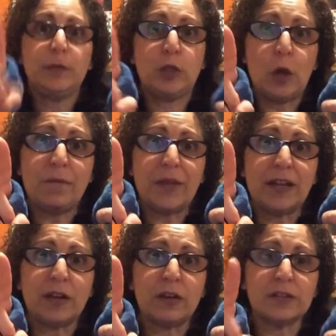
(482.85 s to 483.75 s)
two
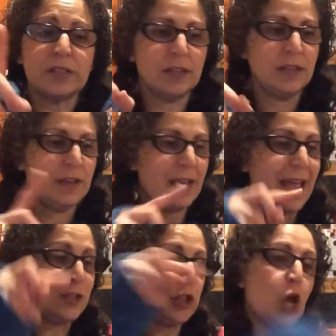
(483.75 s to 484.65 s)
fingers
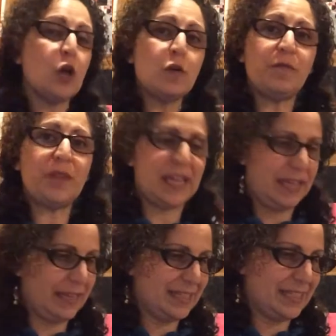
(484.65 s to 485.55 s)
and two
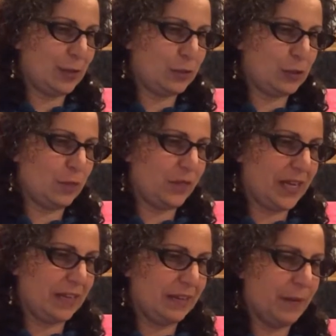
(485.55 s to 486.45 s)
feet. Let's see those two
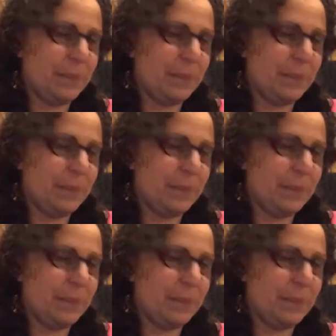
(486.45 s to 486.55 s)
feet.